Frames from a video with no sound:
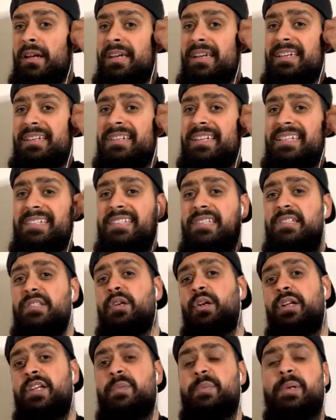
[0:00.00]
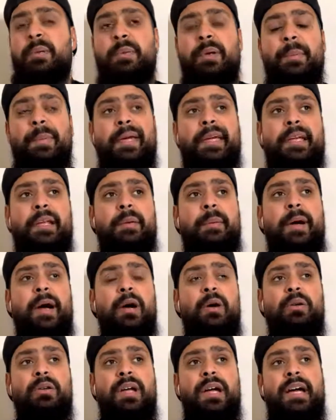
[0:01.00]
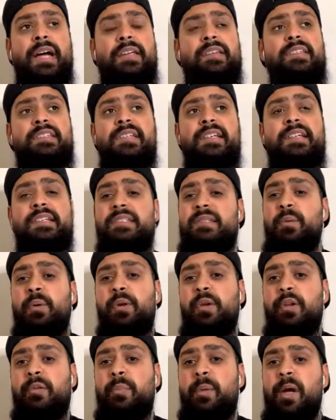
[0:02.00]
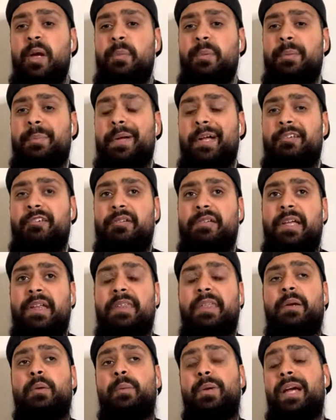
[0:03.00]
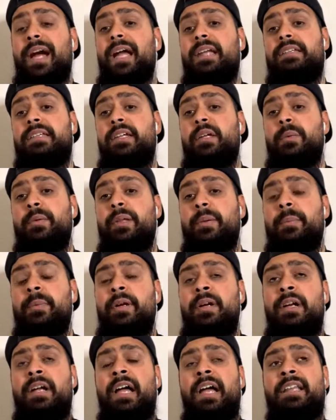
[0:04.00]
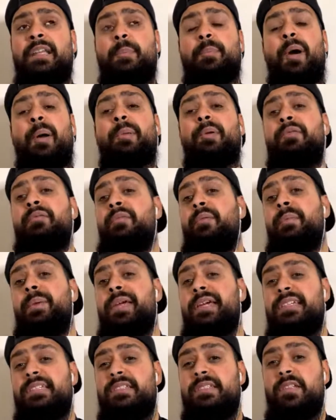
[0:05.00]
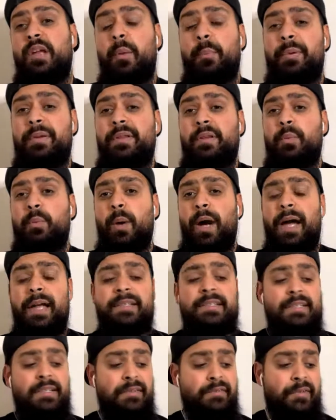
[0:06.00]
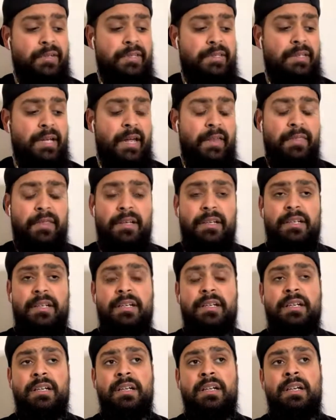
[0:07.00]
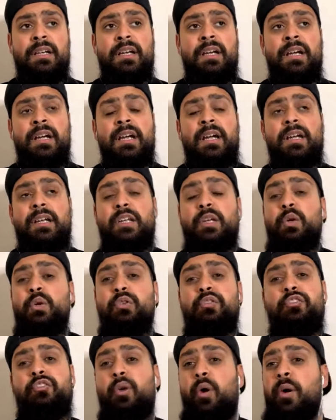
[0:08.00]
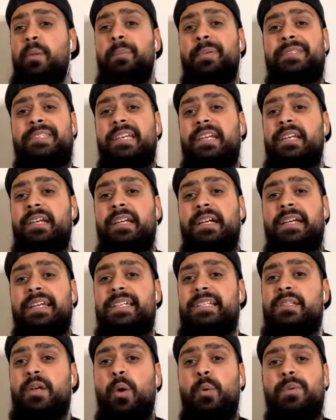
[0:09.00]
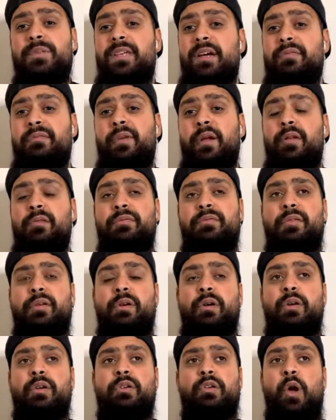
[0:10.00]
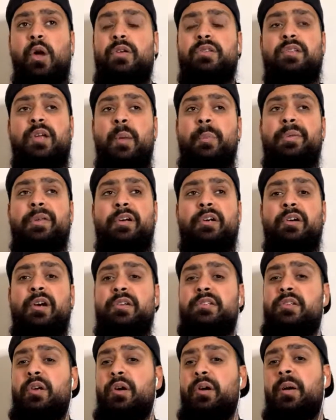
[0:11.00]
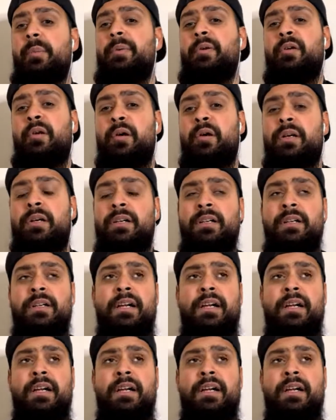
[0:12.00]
he's as good as people are making him out. Like, I just think he's in one of the purple patches. I think we can't deal with him. The problem for me is stopping the wide deliveries. I think Luke Shaw in particular, he's always at fault for not stopping the cross. Don't get me wrong,